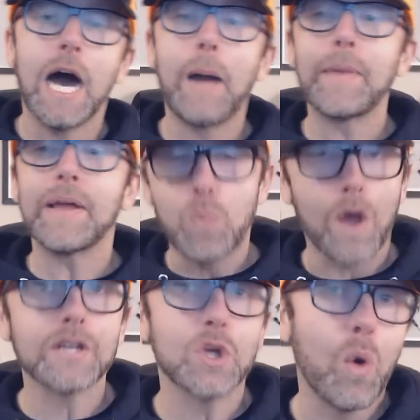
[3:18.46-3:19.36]
And he
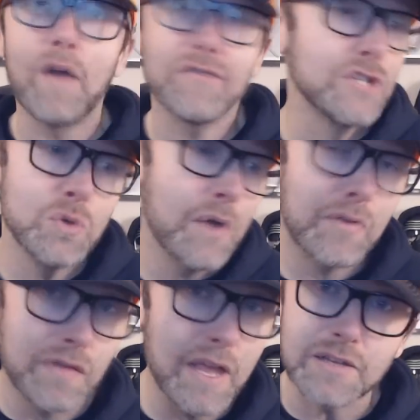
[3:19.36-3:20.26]
wanted to go off and do
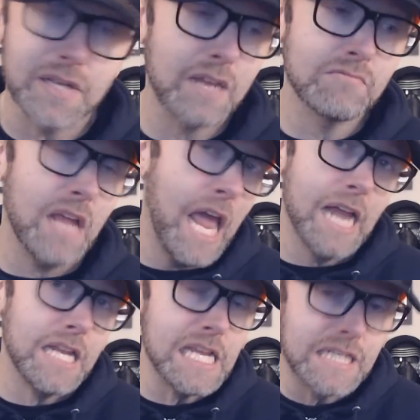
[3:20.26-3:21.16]
other things. And
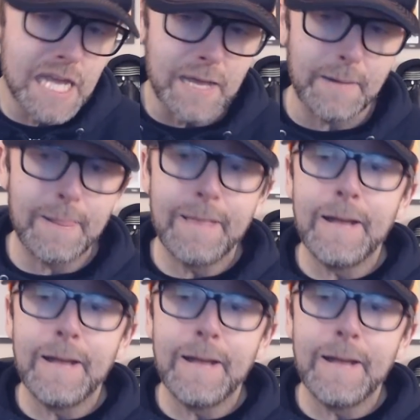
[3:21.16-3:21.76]
he did.